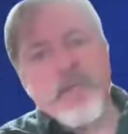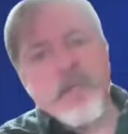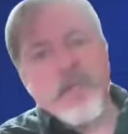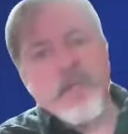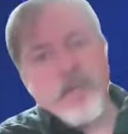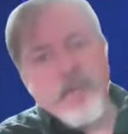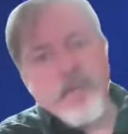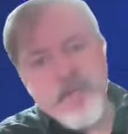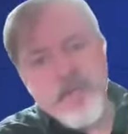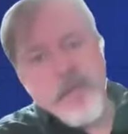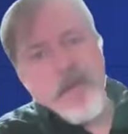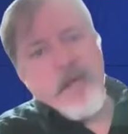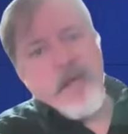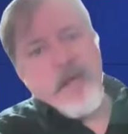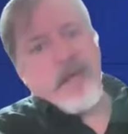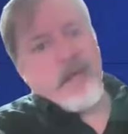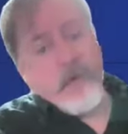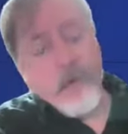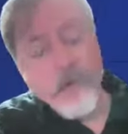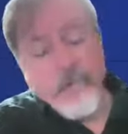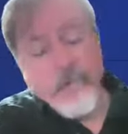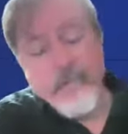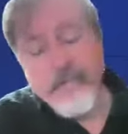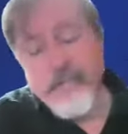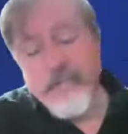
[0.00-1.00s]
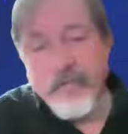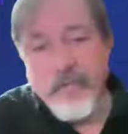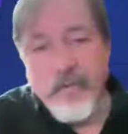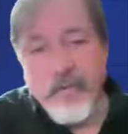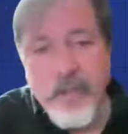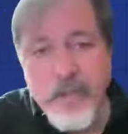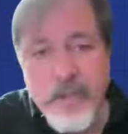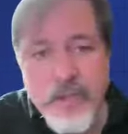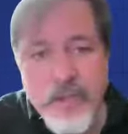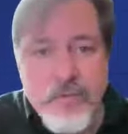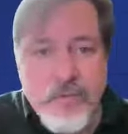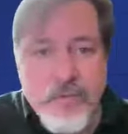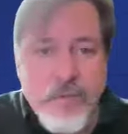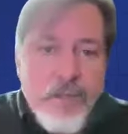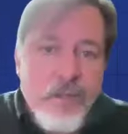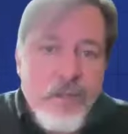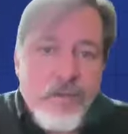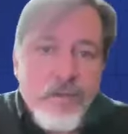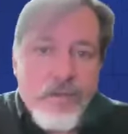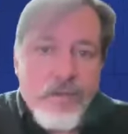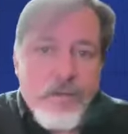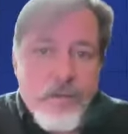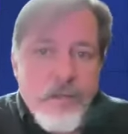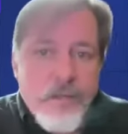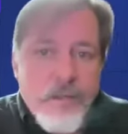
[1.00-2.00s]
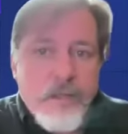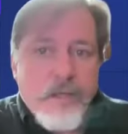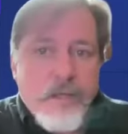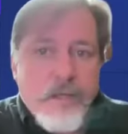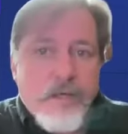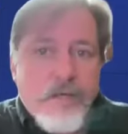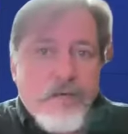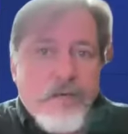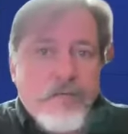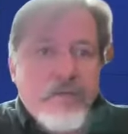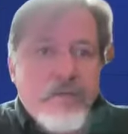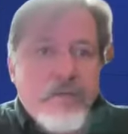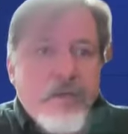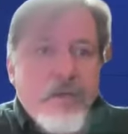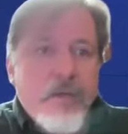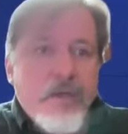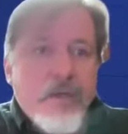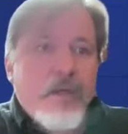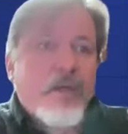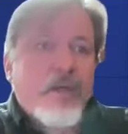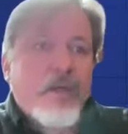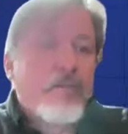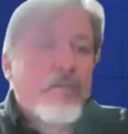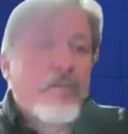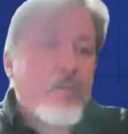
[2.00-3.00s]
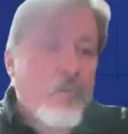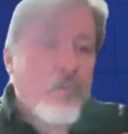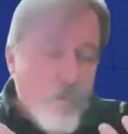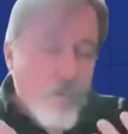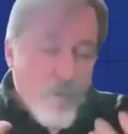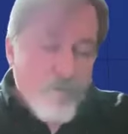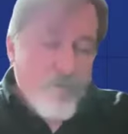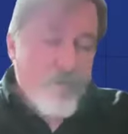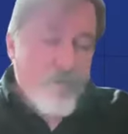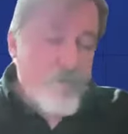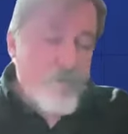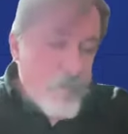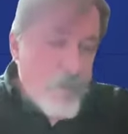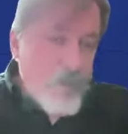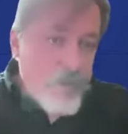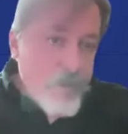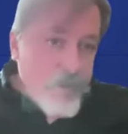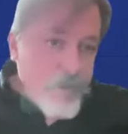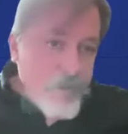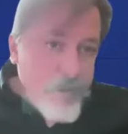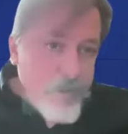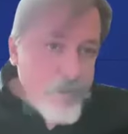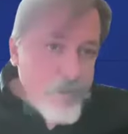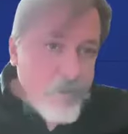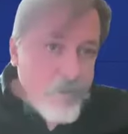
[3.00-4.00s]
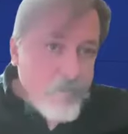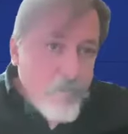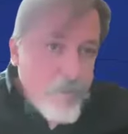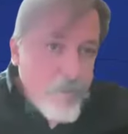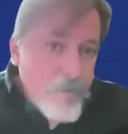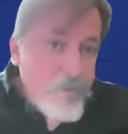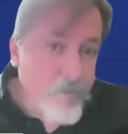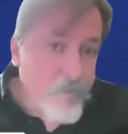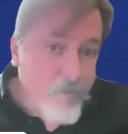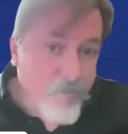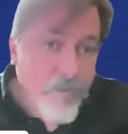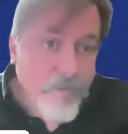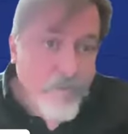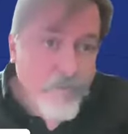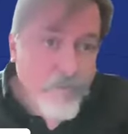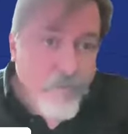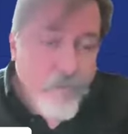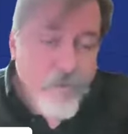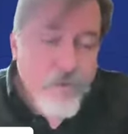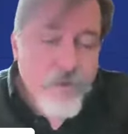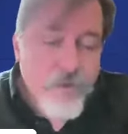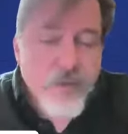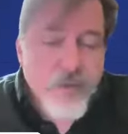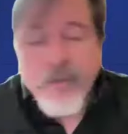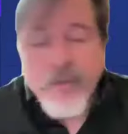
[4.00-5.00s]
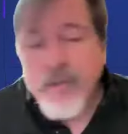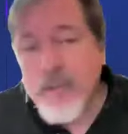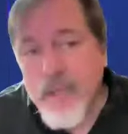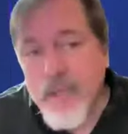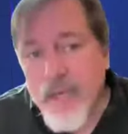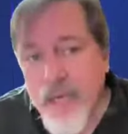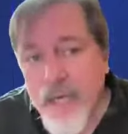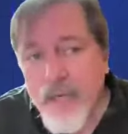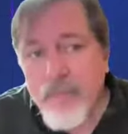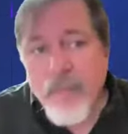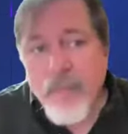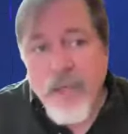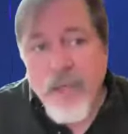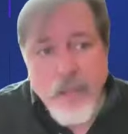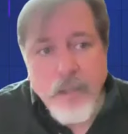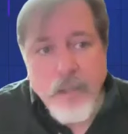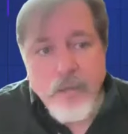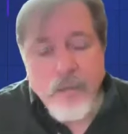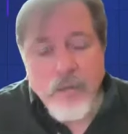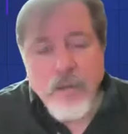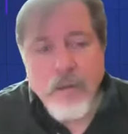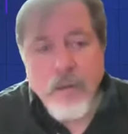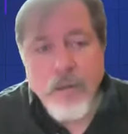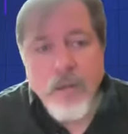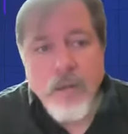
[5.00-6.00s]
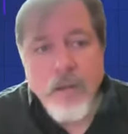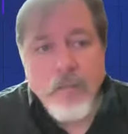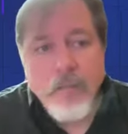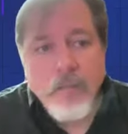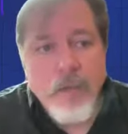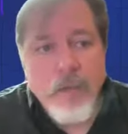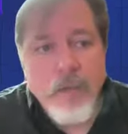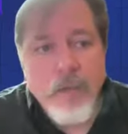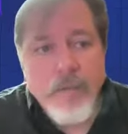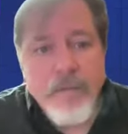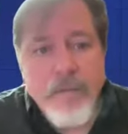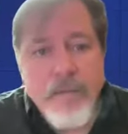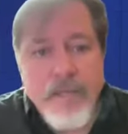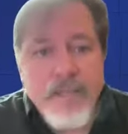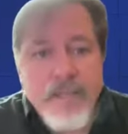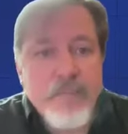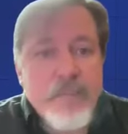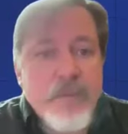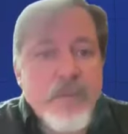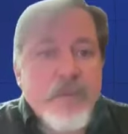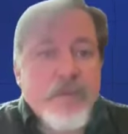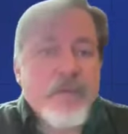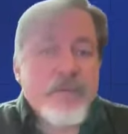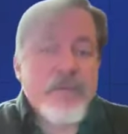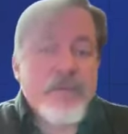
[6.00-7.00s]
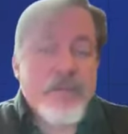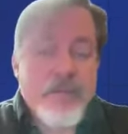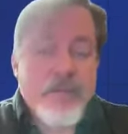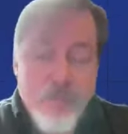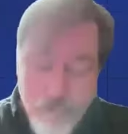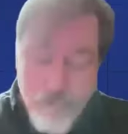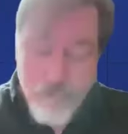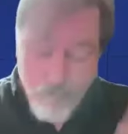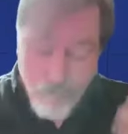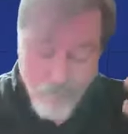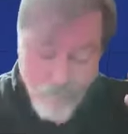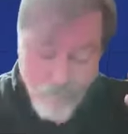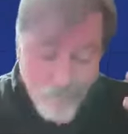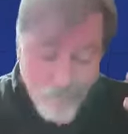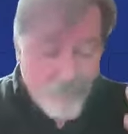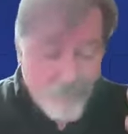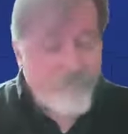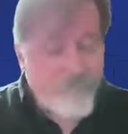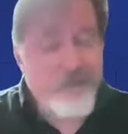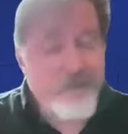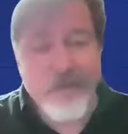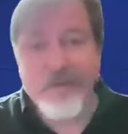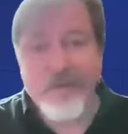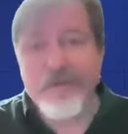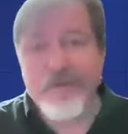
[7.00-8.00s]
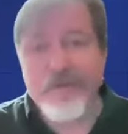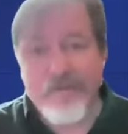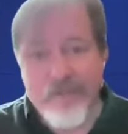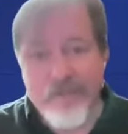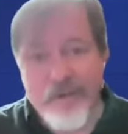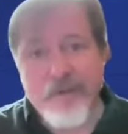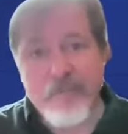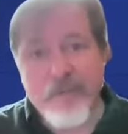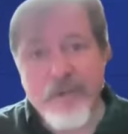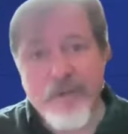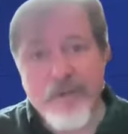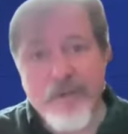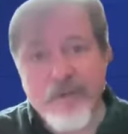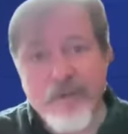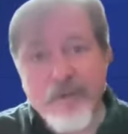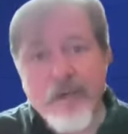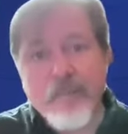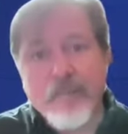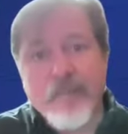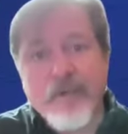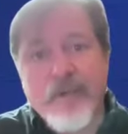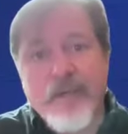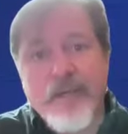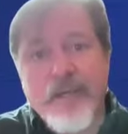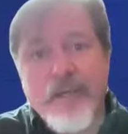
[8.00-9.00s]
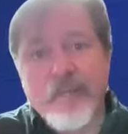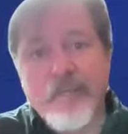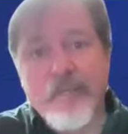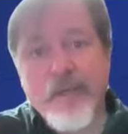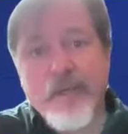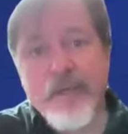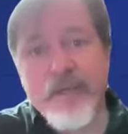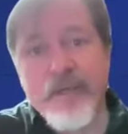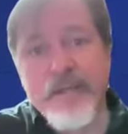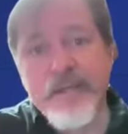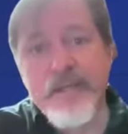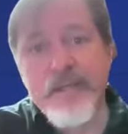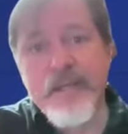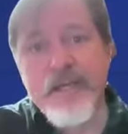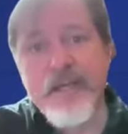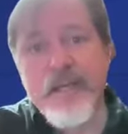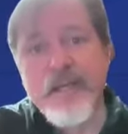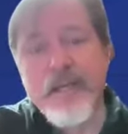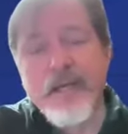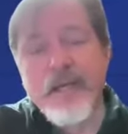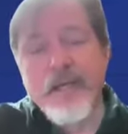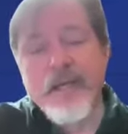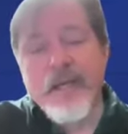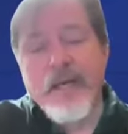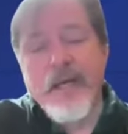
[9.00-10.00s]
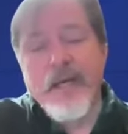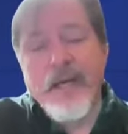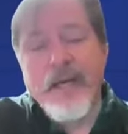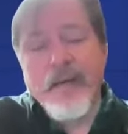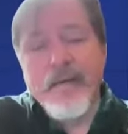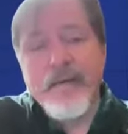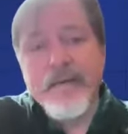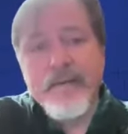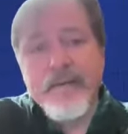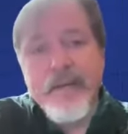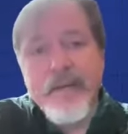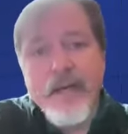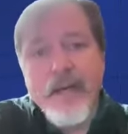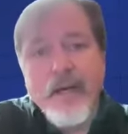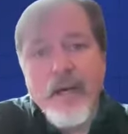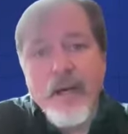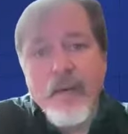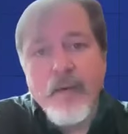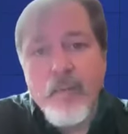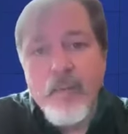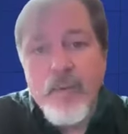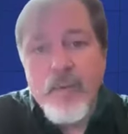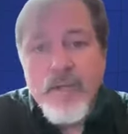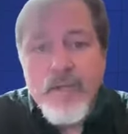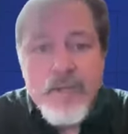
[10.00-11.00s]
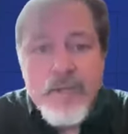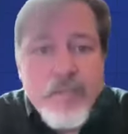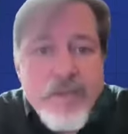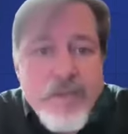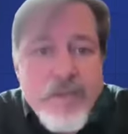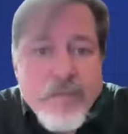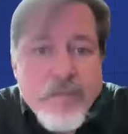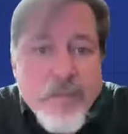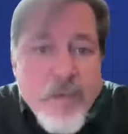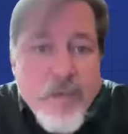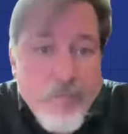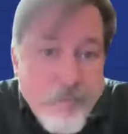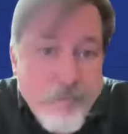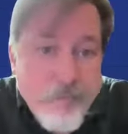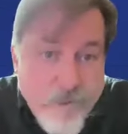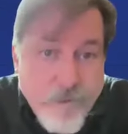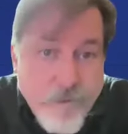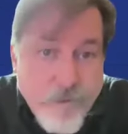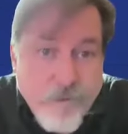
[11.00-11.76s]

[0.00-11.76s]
here. We span almost every industry you can think of. One of our specialties, and most of our folks are in gaming. And that's because these are very, very big, complicated builds. And we speed them up